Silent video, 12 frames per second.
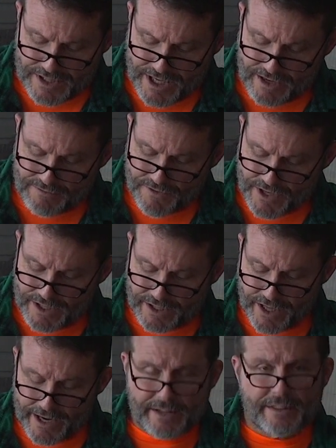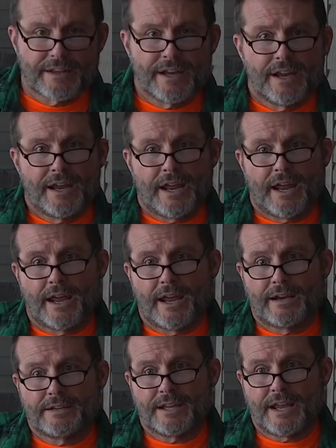10 feet in length,
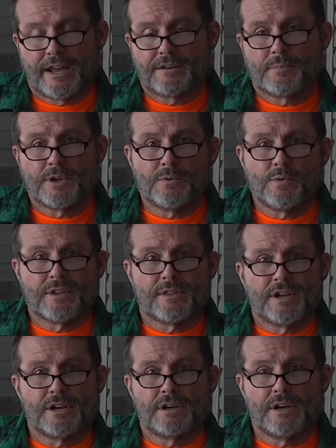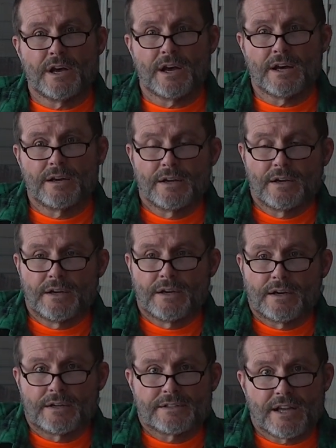and can't be within
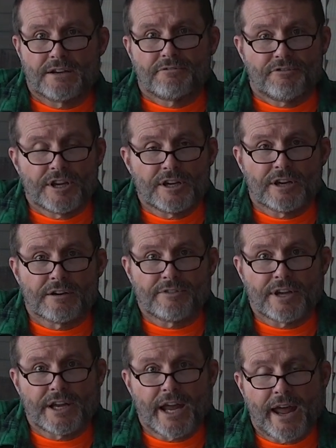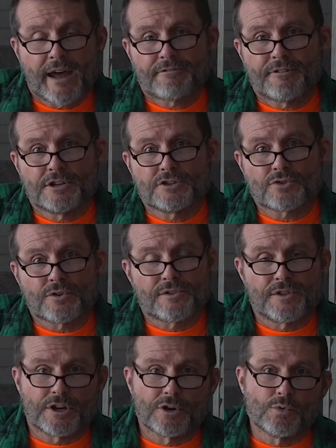10 feet of a 1/2 inch or
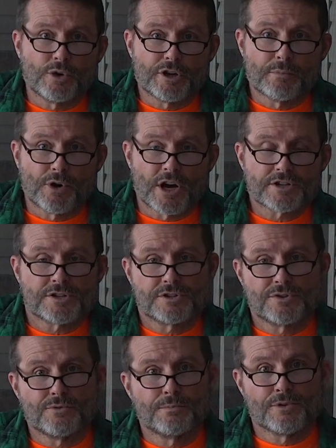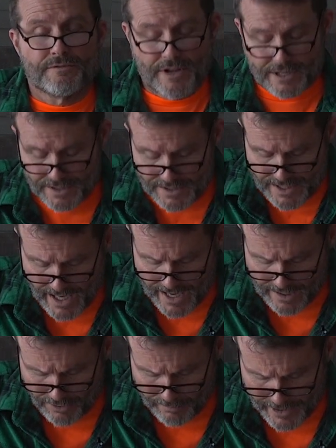thicker woody brush to prevent
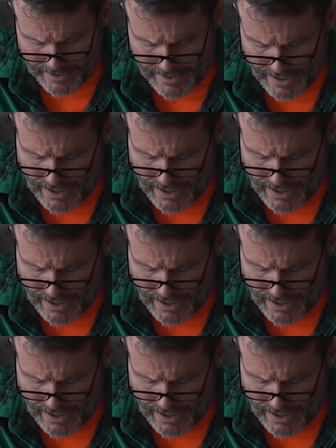entanglement.